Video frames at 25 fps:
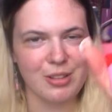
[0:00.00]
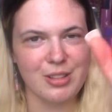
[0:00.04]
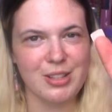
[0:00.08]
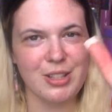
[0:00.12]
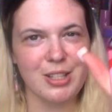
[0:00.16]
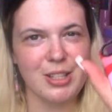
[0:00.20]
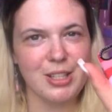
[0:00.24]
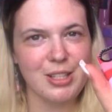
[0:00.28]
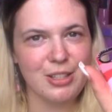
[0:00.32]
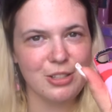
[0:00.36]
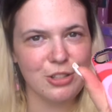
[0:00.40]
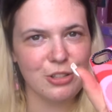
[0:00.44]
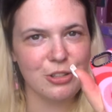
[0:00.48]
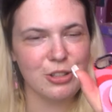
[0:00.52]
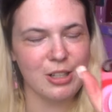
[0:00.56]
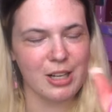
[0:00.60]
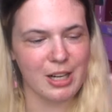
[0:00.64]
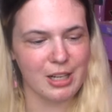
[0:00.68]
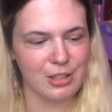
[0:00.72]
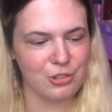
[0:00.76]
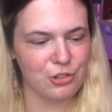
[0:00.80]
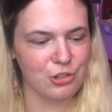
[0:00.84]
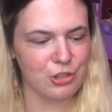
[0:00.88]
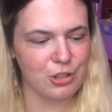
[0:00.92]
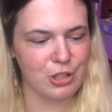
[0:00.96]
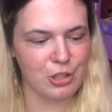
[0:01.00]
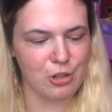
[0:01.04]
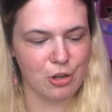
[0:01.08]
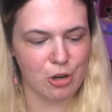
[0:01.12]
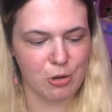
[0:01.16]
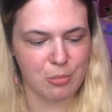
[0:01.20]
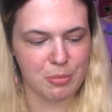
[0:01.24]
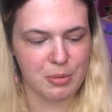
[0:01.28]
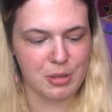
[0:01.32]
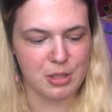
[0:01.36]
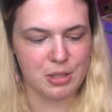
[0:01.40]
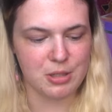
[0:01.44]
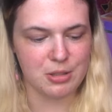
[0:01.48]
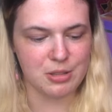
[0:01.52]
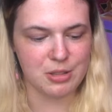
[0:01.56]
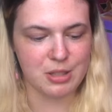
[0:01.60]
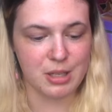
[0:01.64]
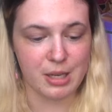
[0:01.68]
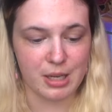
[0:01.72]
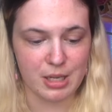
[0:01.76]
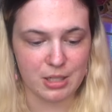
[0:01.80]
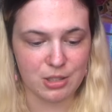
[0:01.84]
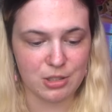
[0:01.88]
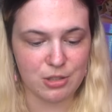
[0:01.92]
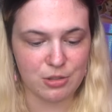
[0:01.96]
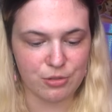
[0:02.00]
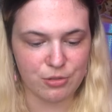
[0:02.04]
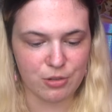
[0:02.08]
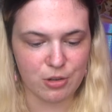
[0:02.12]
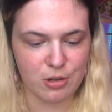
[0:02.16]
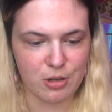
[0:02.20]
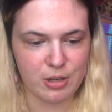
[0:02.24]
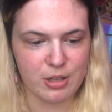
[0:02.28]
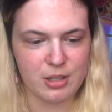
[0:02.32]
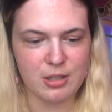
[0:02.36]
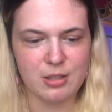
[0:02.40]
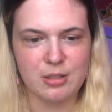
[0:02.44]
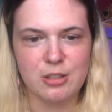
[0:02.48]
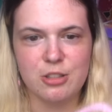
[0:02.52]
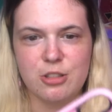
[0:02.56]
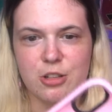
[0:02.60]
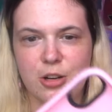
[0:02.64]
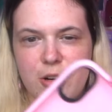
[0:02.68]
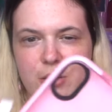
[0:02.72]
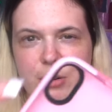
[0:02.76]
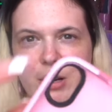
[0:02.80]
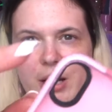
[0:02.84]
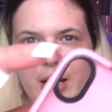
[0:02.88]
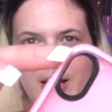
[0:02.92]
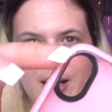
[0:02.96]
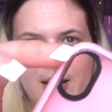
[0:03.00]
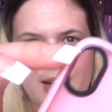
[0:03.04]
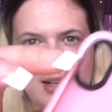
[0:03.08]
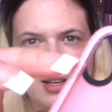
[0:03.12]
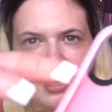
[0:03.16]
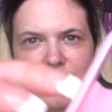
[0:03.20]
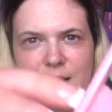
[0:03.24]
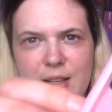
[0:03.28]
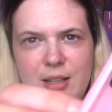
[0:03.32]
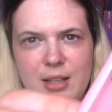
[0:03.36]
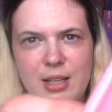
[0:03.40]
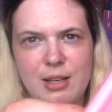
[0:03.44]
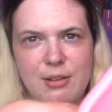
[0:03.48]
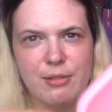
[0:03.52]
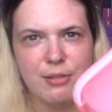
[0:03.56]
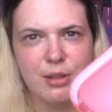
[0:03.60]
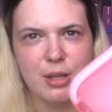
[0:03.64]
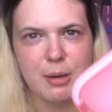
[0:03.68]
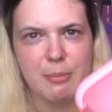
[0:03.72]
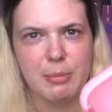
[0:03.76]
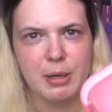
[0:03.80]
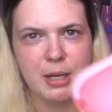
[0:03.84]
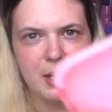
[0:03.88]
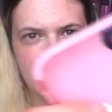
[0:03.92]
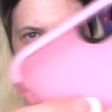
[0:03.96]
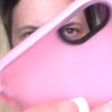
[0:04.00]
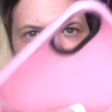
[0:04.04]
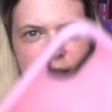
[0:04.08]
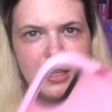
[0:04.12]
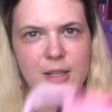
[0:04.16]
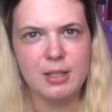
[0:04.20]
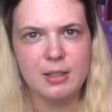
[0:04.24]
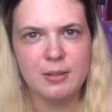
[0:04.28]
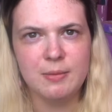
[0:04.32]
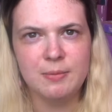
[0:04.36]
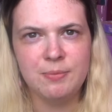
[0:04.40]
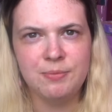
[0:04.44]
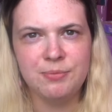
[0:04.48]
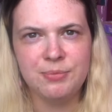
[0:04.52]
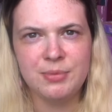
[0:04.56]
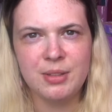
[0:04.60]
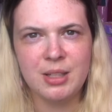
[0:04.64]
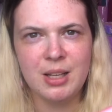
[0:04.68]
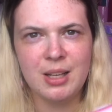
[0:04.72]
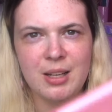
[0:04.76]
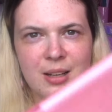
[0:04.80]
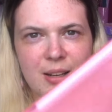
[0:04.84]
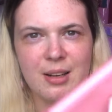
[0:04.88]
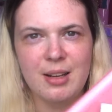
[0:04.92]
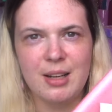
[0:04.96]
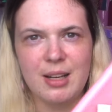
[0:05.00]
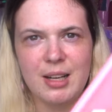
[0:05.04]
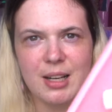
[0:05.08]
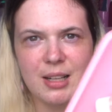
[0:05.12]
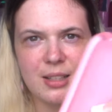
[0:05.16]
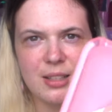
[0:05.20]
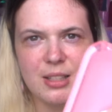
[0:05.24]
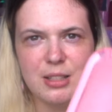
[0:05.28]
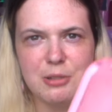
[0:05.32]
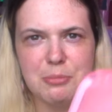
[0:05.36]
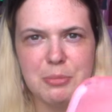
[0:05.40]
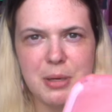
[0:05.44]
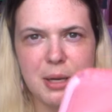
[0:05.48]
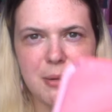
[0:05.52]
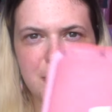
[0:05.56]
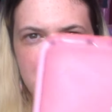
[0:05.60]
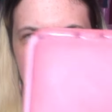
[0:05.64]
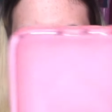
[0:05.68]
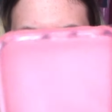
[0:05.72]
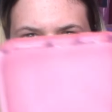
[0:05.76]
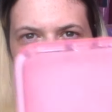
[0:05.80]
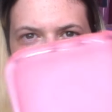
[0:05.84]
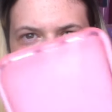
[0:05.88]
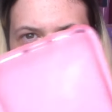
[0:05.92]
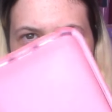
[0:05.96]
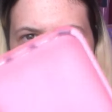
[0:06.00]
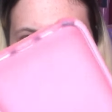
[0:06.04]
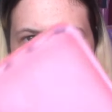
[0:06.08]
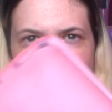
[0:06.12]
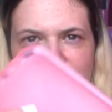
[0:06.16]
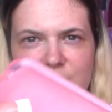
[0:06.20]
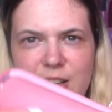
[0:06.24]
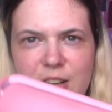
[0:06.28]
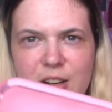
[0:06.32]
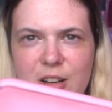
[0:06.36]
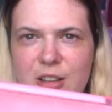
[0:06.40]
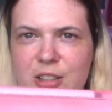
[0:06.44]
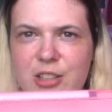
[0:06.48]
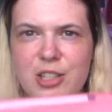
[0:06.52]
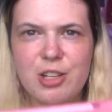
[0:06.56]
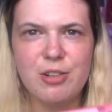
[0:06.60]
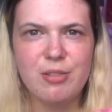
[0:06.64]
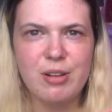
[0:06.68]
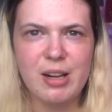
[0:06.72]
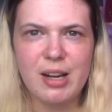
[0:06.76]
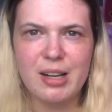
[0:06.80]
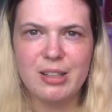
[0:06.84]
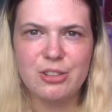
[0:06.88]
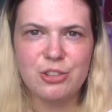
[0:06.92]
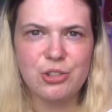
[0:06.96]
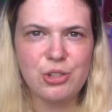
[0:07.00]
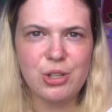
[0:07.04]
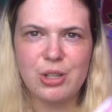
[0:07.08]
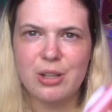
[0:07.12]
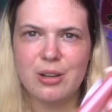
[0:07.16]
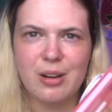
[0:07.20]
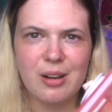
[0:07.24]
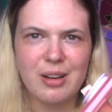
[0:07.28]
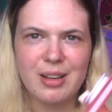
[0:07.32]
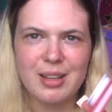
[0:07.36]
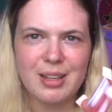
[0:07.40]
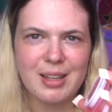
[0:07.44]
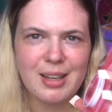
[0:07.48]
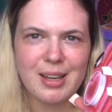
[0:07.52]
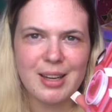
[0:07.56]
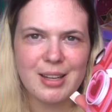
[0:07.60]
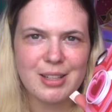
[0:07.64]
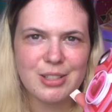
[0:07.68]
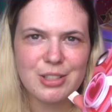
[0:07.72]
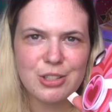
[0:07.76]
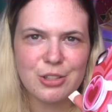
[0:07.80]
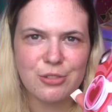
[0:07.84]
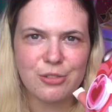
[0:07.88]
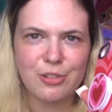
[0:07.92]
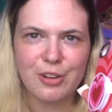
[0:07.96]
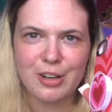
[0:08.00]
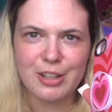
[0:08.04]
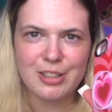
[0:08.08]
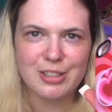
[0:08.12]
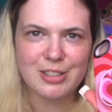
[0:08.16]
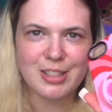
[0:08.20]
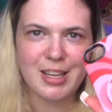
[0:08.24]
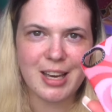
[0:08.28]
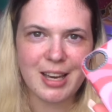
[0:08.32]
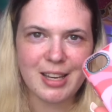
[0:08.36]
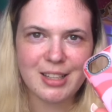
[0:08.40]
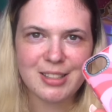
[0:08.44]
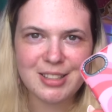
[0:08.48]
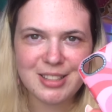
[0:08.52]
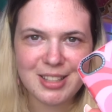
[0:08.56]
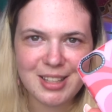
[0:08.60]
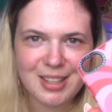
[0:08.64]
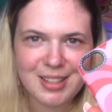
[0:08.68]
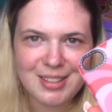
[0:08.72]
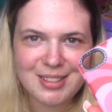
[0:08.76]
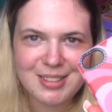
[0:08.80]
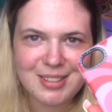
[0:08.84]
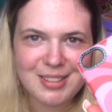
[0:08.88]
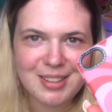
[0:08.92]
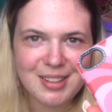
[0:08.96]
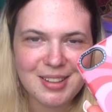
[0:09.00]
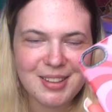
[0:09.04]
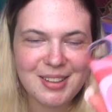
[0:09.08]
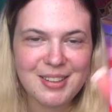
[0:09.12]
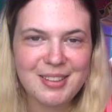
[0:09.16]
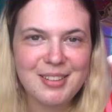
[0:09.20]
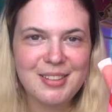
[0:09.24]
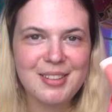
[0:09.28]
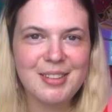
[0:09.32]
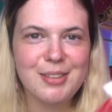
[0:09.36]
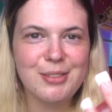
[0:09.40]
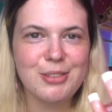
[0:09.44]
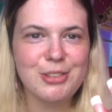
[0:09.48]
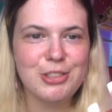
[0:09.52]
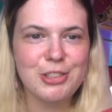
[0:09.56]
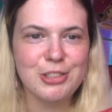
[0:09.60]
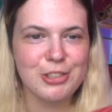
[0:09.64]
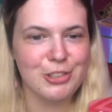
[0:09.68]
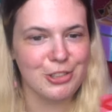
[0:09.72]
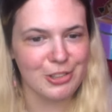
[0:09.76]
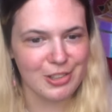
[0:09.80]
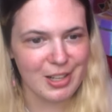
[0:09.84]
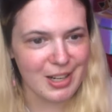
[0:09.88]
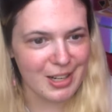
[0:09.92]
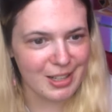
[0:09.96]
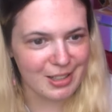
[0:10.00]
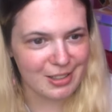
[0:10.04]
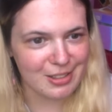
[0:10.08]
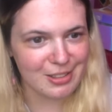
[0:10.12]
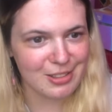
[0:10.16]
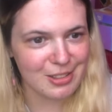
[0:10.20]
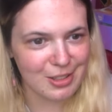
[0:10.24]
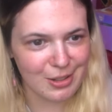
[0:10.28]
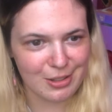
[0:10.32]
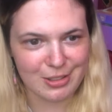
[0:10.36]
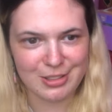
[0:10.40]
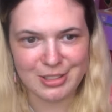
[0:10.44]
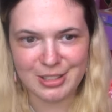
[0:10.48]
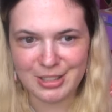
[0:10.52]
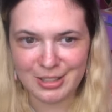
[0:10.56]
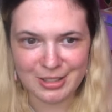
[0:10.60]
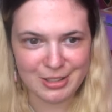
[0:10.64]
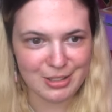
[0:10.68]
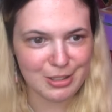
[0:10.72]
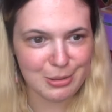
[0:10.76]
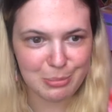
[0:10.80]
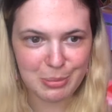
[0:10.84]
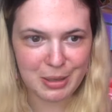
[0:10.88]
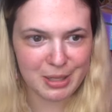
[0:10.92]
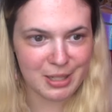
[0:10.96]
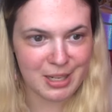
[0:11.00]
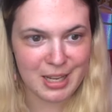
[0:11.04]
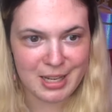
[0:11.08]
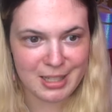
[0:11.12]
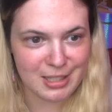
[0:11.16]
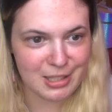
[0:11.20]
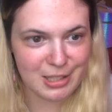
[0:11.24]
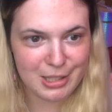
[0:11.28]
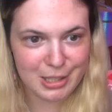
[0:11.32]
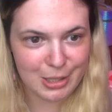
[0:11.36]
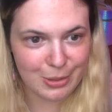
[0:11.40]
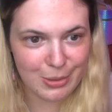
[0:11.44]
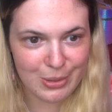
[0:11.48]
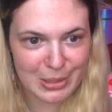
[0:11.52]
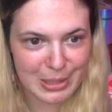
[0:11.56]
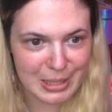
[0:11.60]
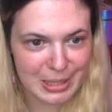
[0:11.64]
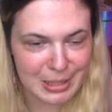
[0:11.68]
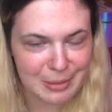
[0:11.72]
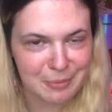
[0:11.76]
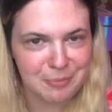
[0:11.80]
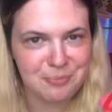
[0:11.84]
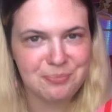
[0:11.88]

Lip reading: This actually copies Casetify directly, even the banding. And this made me realise that I don't actually like Casetify's cases, which is great because I didn't spend 80 quid.